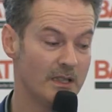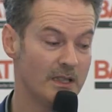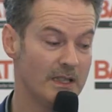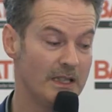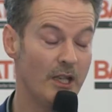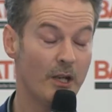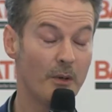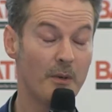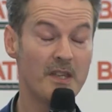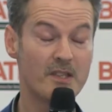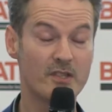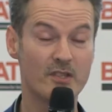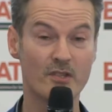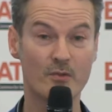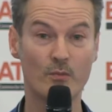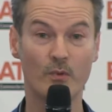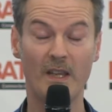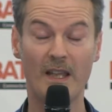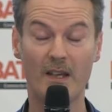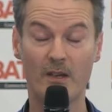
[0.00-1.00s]
you know, it's
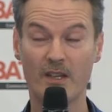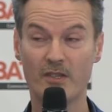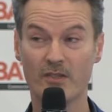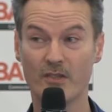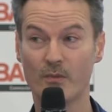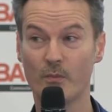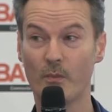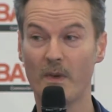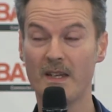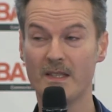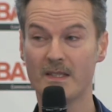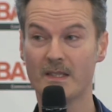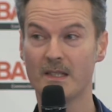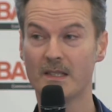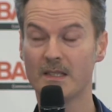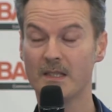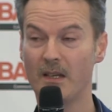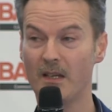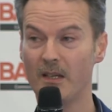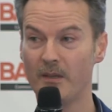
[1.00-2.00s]
just
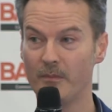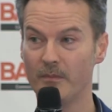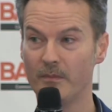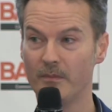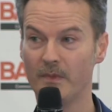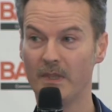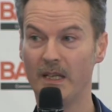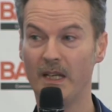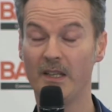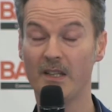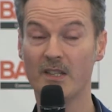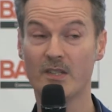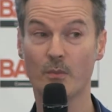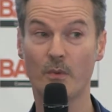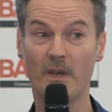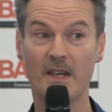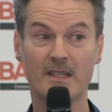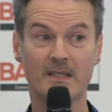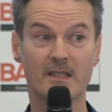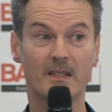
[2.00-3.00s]
wasted time, and it's
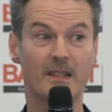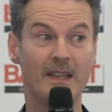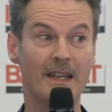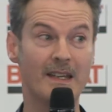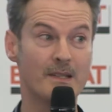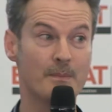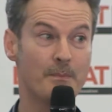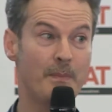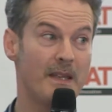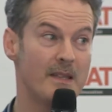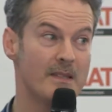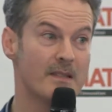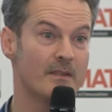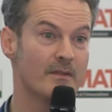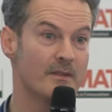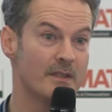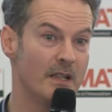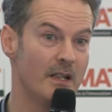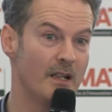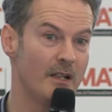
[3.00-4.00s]
wasted
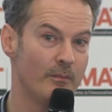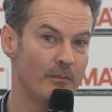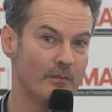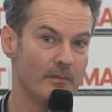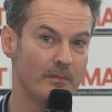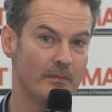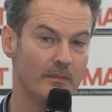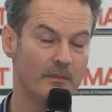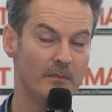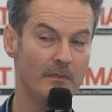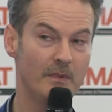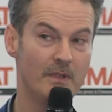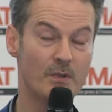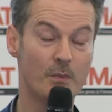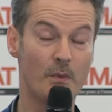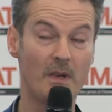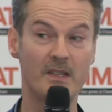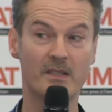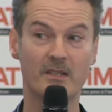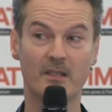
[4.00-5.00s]
expensive time. It's
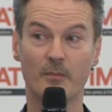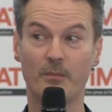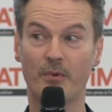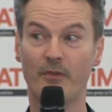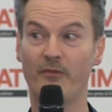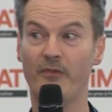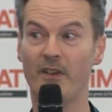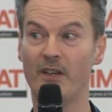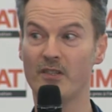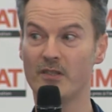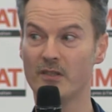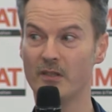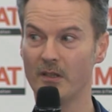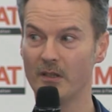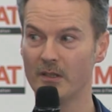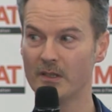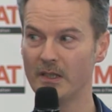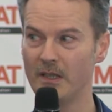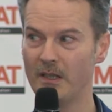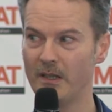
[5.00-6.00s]
wasted
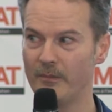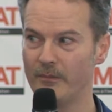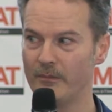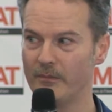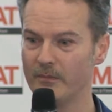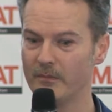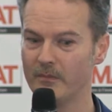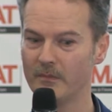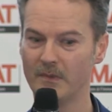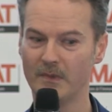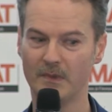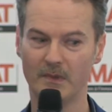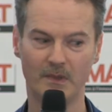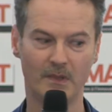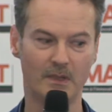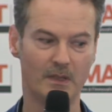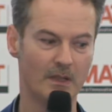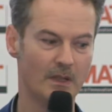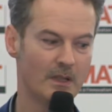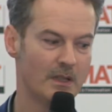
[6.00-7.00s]
professional time.
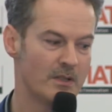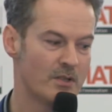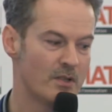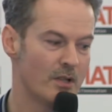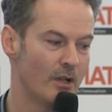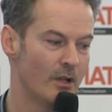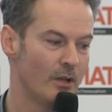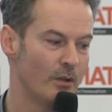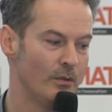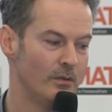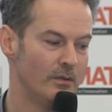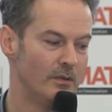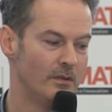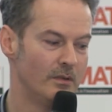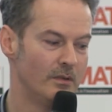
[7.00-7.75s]
So